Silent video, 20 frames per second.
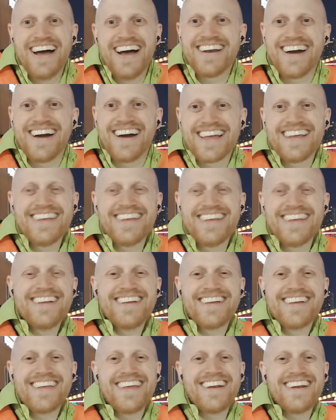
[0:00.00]
Like,
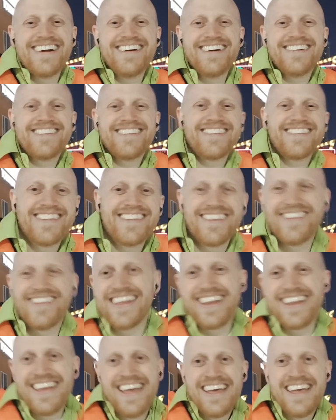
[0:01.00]
you know, I mean,
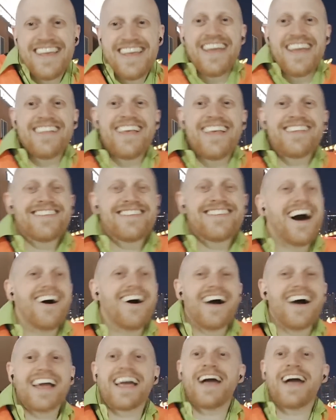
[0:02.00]
it, it's not
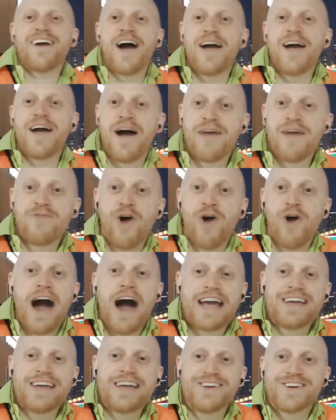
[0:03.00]
like I, I, am
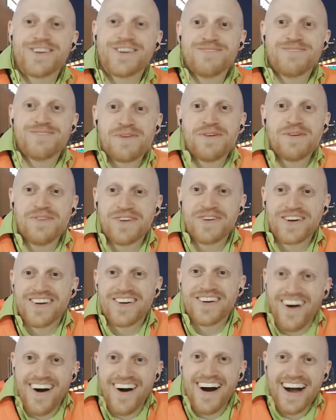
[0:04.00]
locking your computer
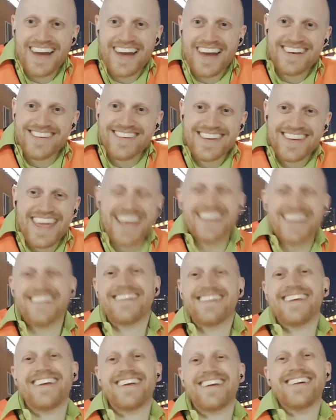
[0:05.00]
on and you can't,
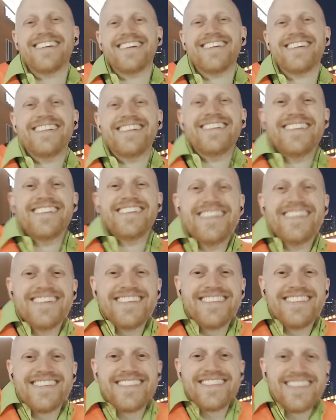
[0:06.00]
you know.
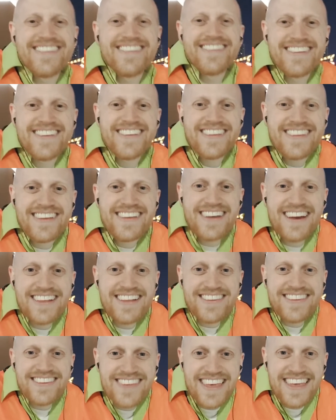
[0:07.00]

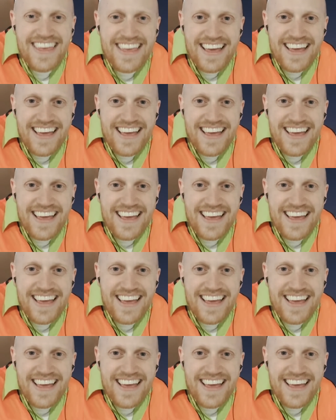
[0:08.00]
Let's see.